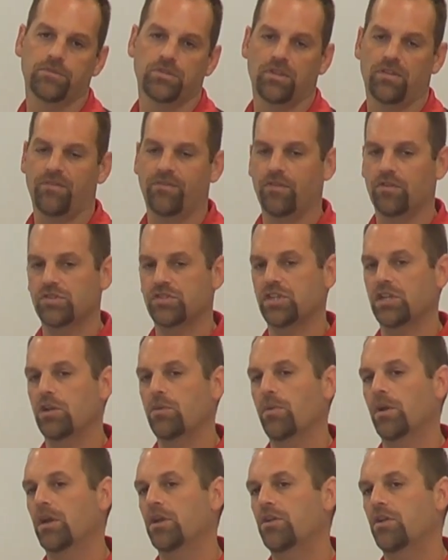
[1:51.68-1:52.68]
So the first thing
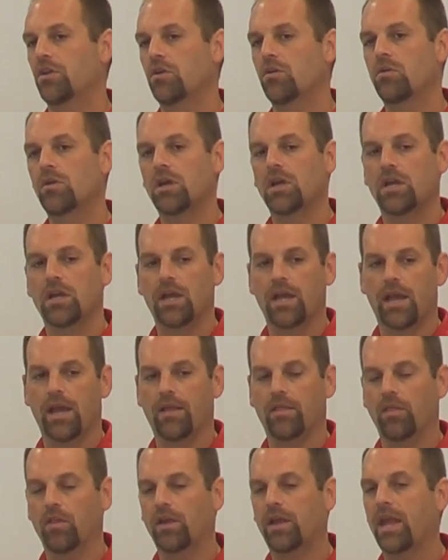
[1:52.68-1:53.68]
you want to
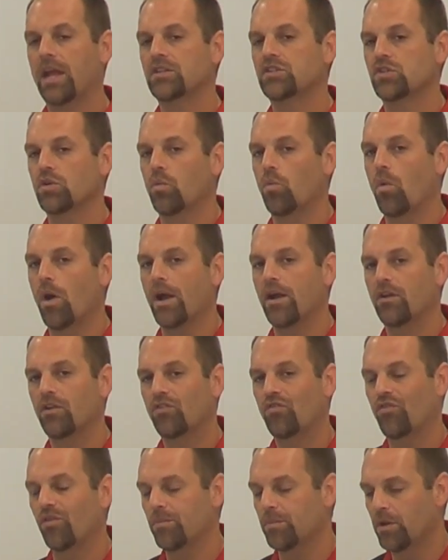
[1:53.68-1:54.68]
do, look at your wires
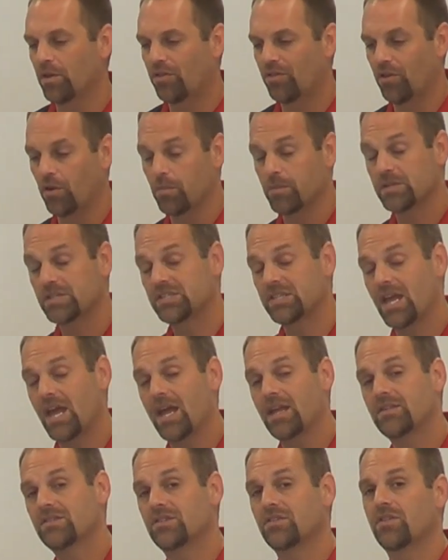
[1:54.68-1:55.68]
from your
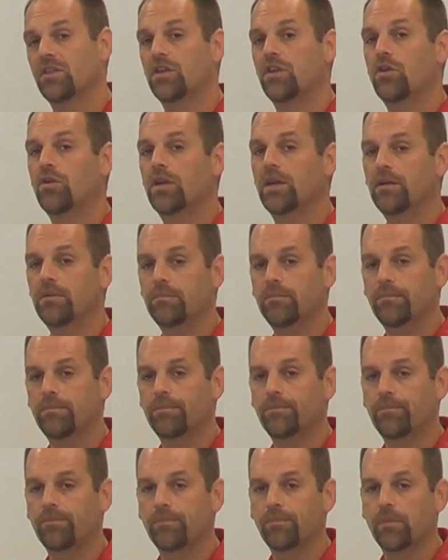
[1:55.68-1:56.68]
thermostat to the unit.
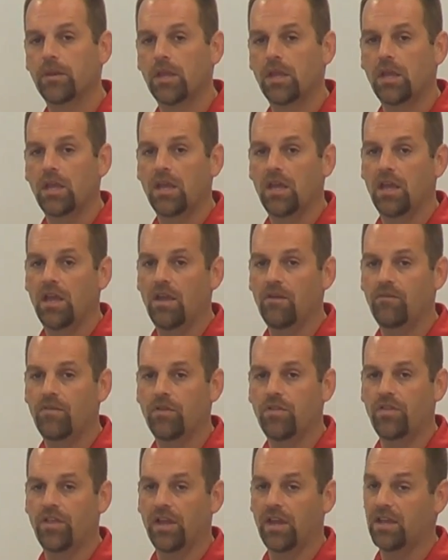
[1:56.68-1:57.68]

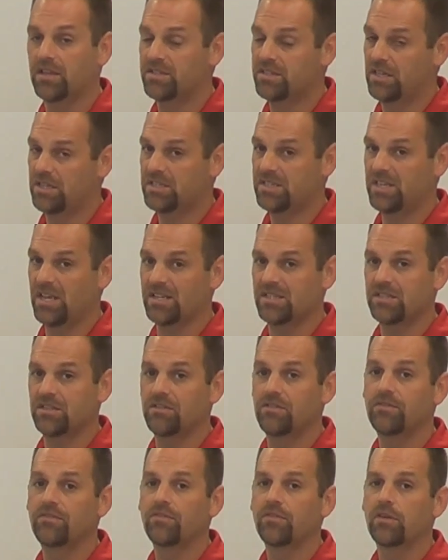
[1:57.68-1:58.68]
Think it's
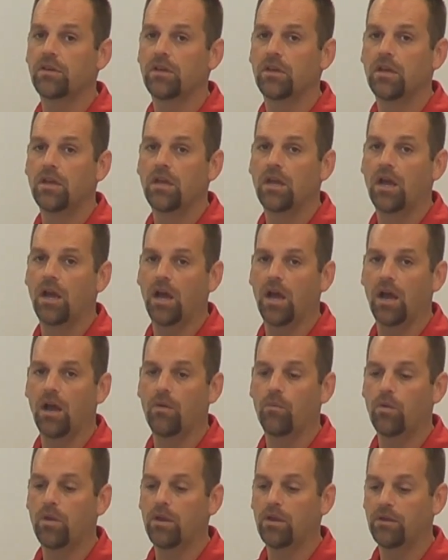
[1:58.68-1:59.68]
excessive,
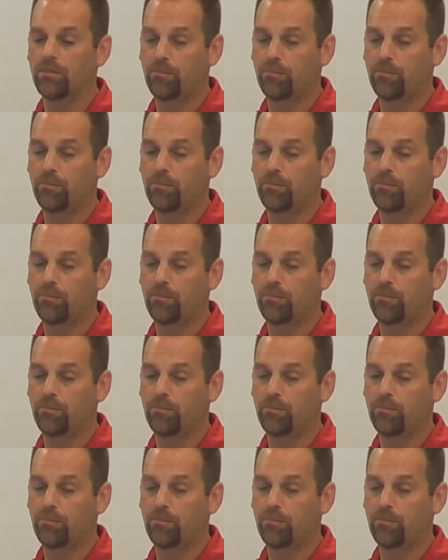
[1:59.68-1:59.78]
we